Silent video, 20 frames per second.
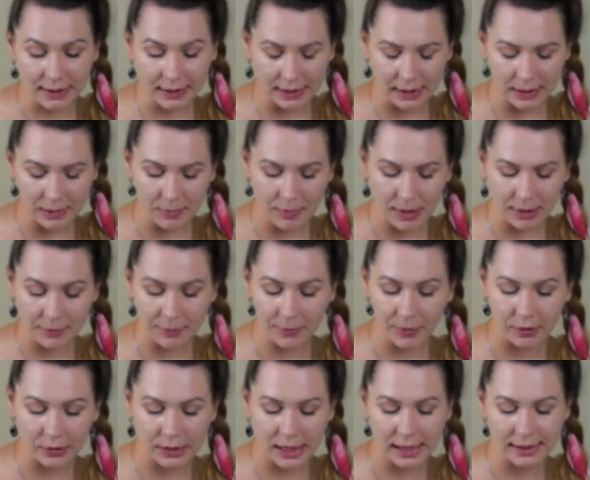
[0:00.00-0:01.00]
in my
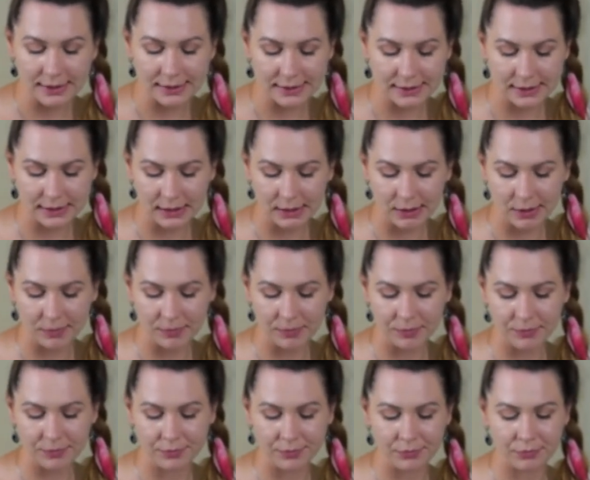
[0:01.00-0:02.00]
phone I see
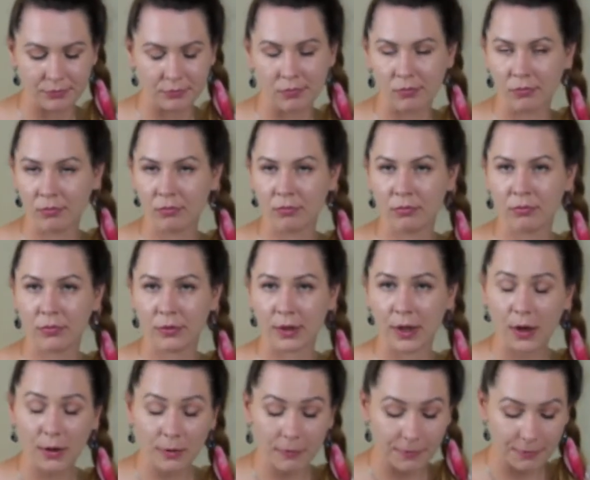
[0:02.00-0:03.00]
the
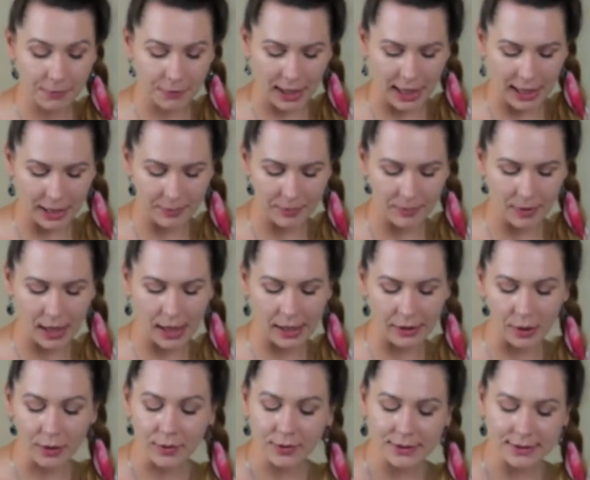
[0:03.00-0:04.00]
whole frame.
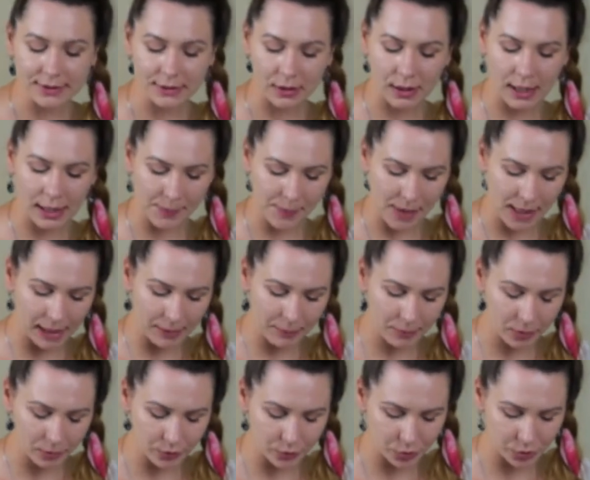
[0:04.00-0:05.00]
I'm
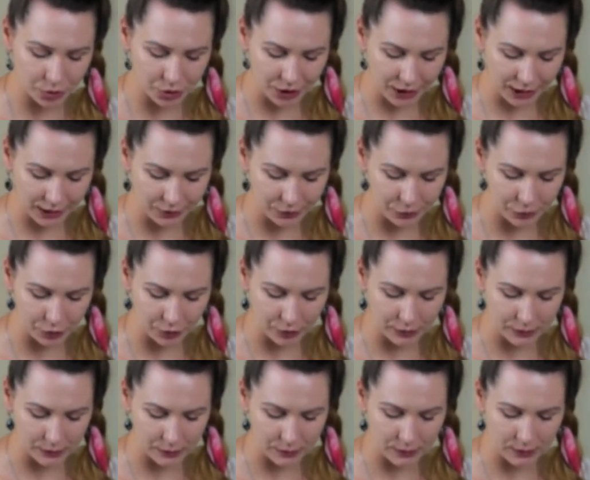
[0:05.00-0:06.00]
able to change, you
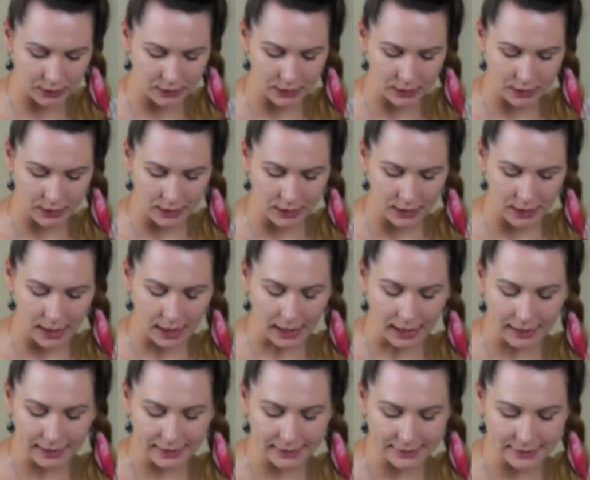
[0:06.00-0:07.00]
know,
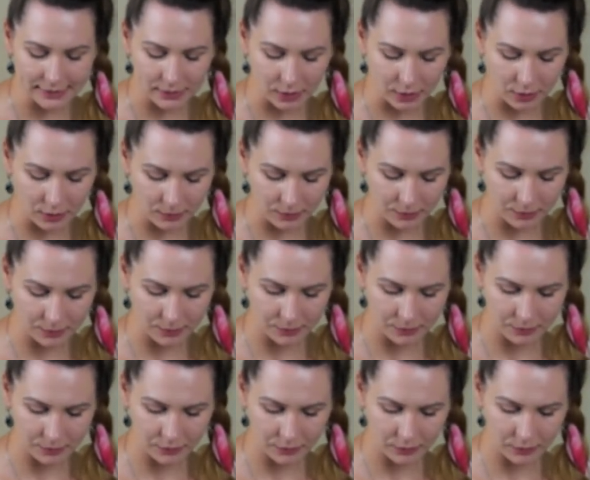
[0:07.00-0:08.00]
ISO,
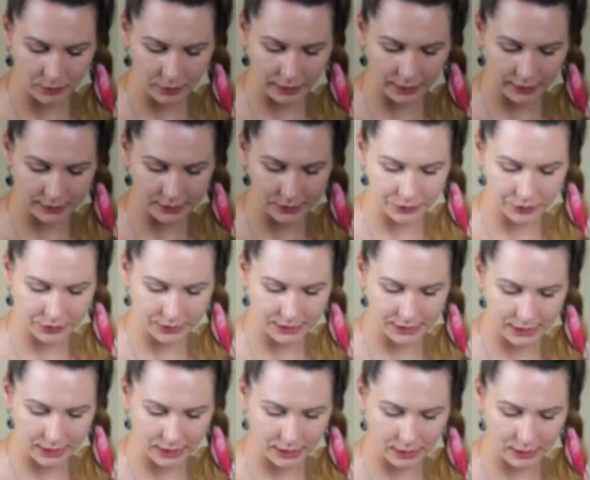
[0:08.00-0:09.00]
as you
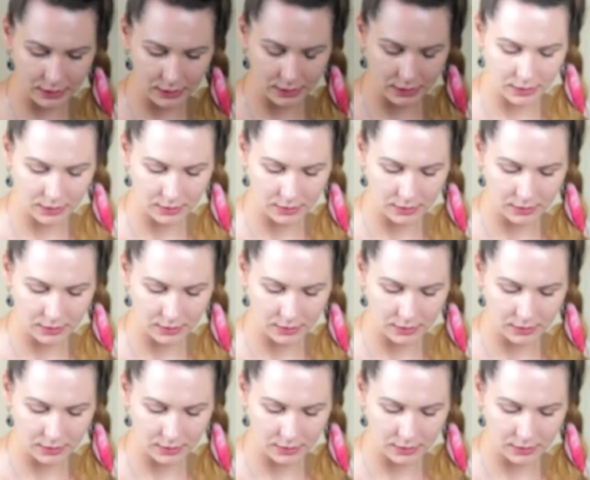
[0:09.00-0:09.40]
see.